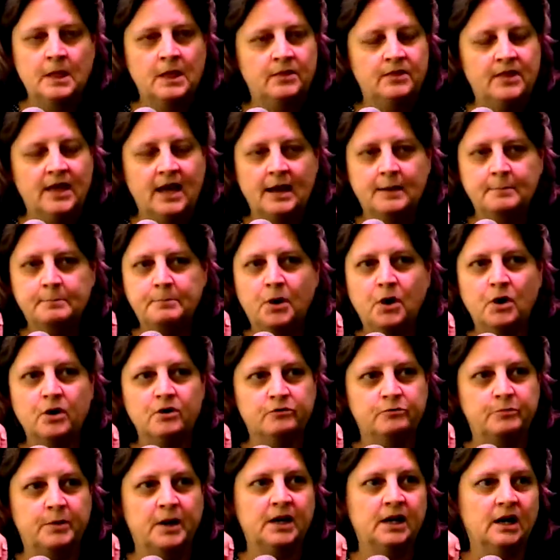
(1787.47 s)
that part
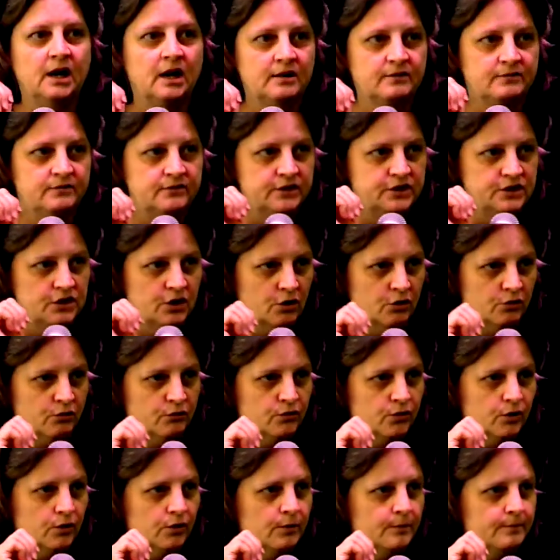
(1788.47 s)
of my life is
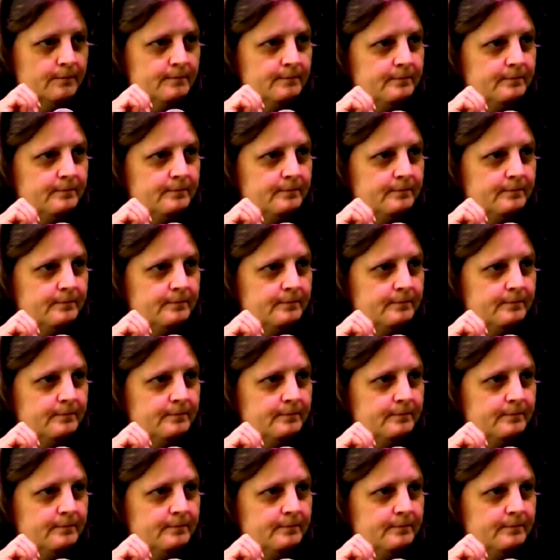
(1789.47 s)
over.